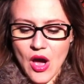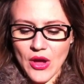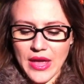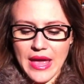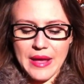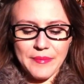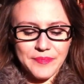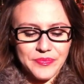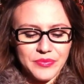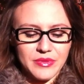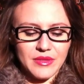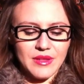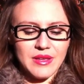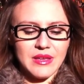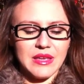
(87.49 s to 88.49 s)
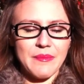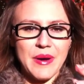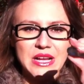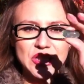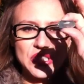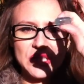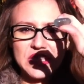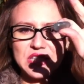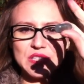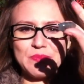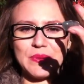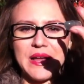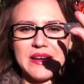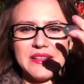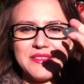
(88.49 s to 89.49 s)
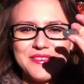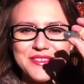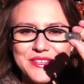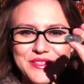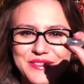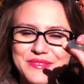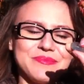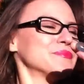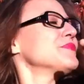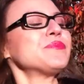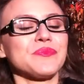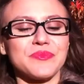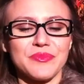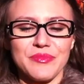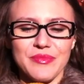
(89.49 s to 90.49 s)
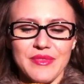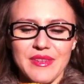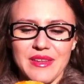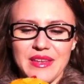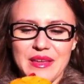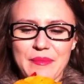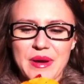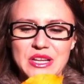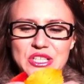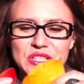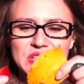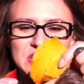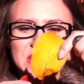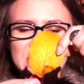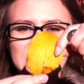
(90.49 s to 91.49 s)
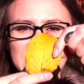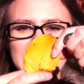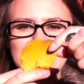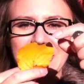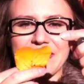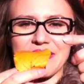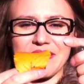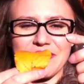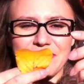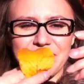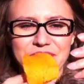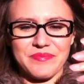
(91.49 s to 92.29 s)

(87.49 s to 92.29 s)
Okay, imagine this is planet Earth. Imagine this is the Sun.